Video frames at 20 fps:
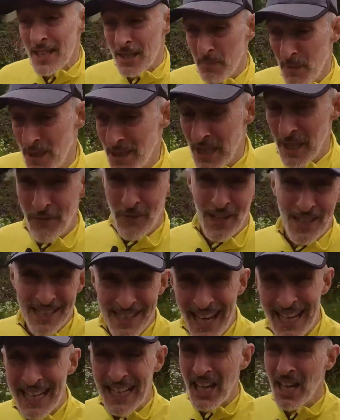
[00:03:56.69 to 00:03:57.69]
specific
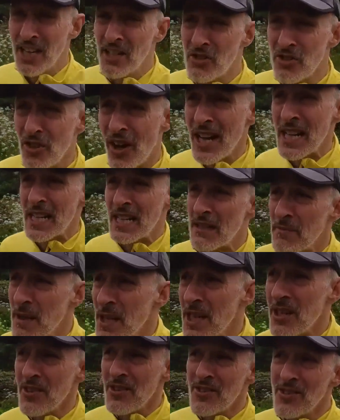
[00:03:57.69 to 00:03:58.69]
10K training,
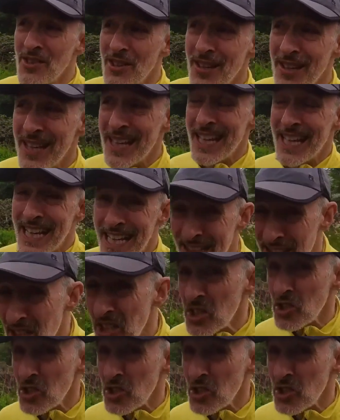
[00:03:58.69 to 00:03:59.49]
because it is